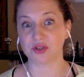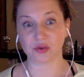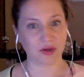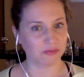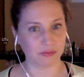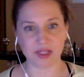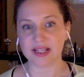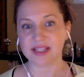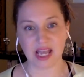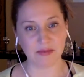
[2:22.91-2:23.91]
sort of
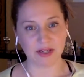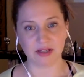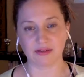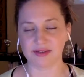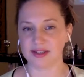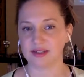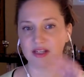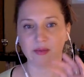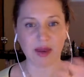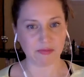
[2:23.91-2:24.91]
reset my nervous
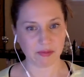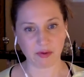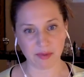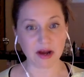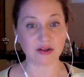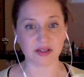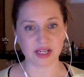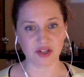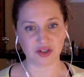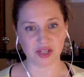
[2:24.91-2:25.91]
system and be prepared to
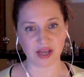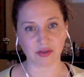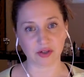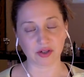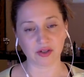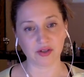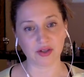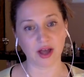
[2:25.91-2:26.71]
teach the other